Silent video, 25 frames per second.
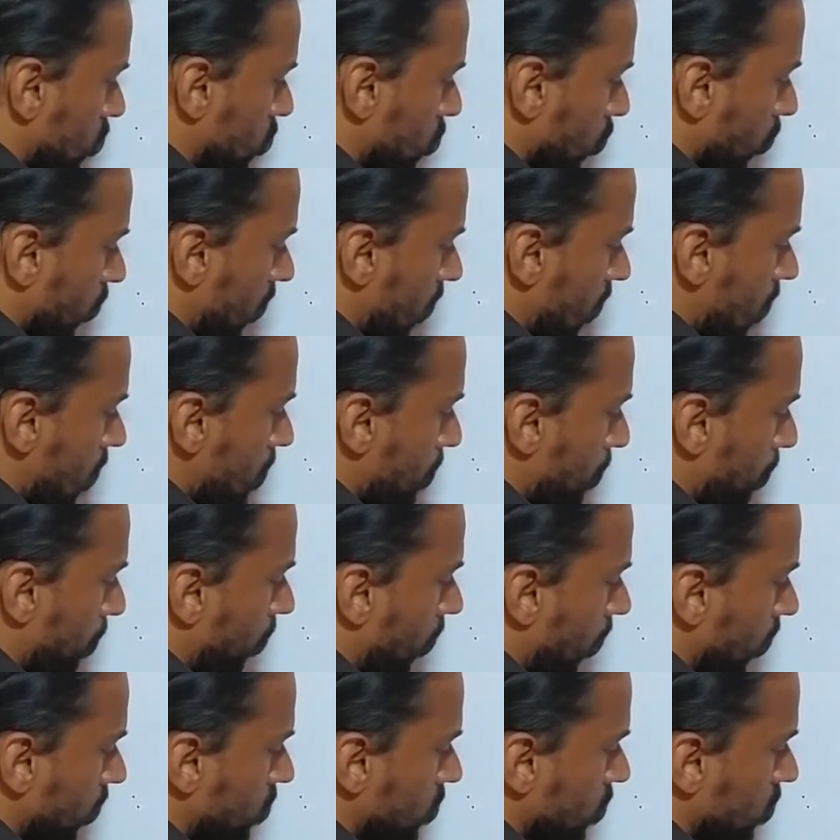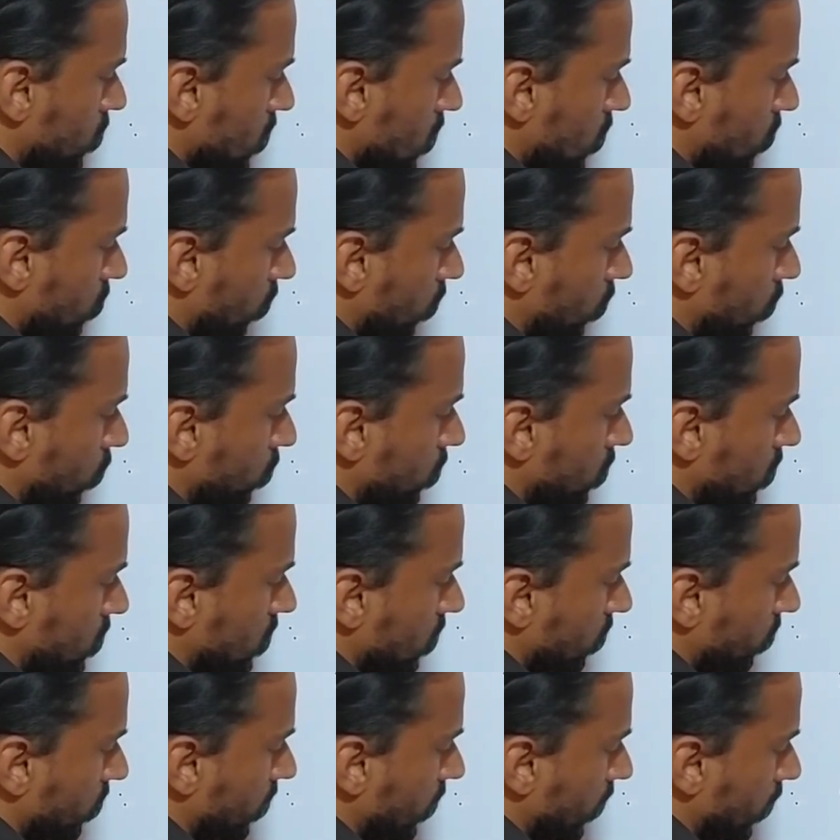So eight parts is equal to
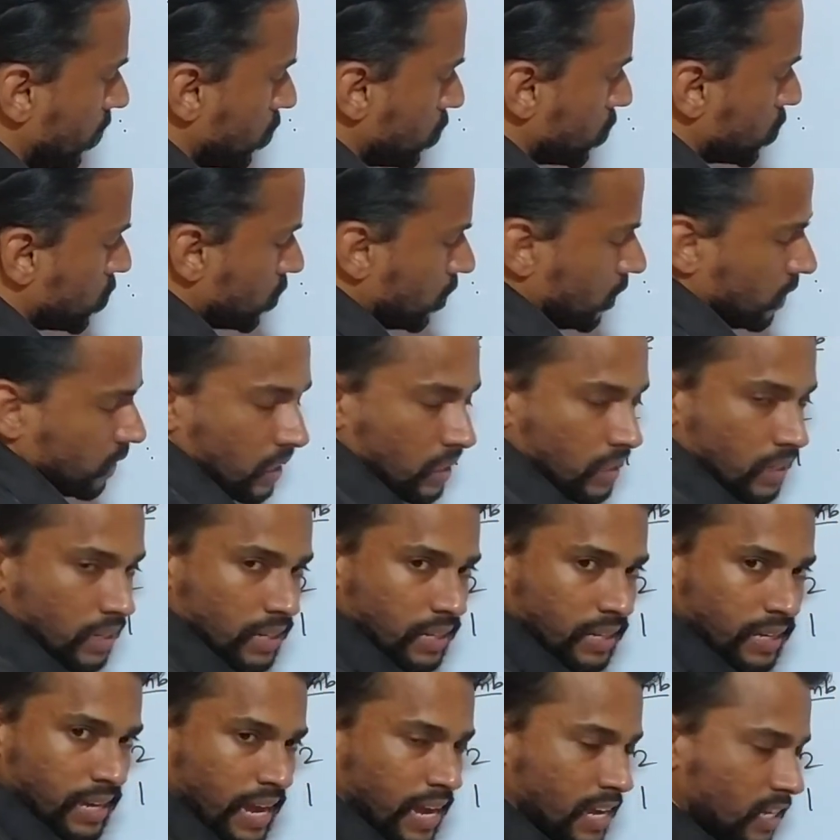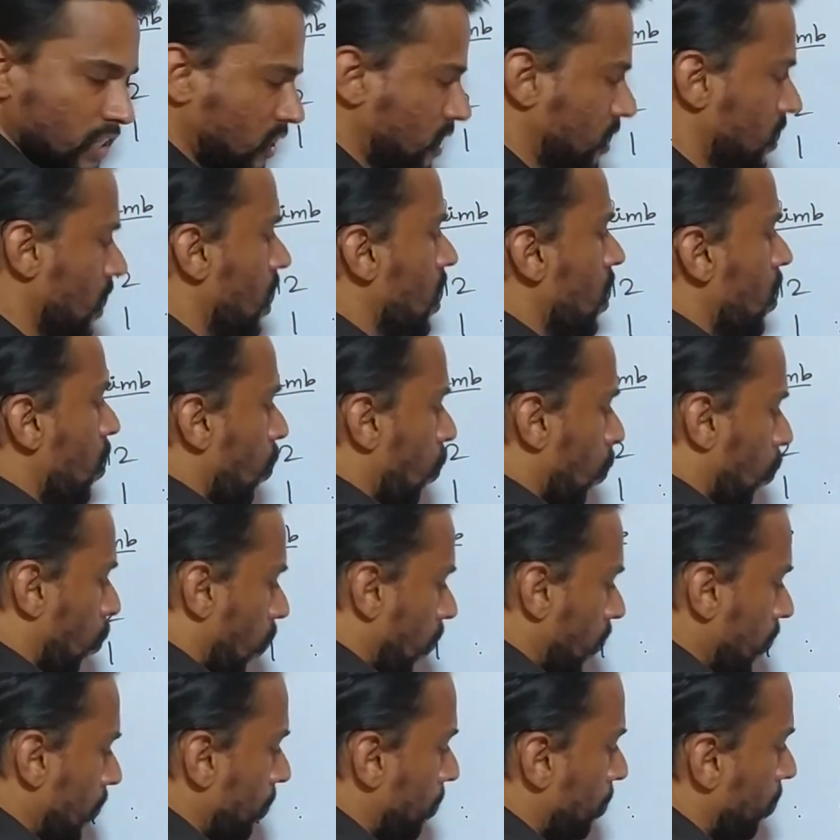this seventy-two. So in that case,
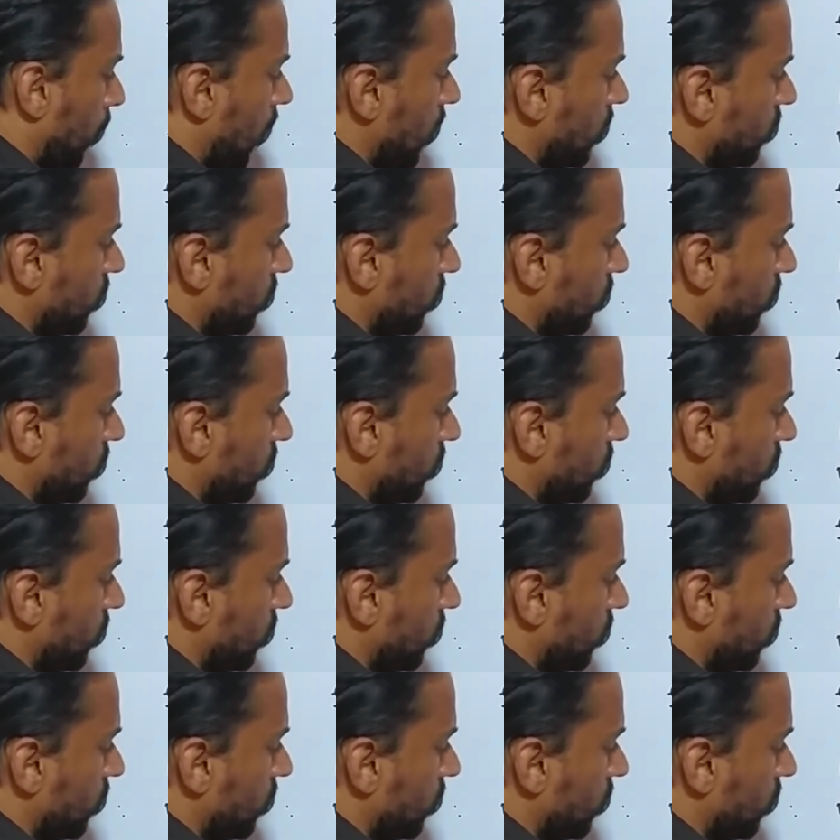one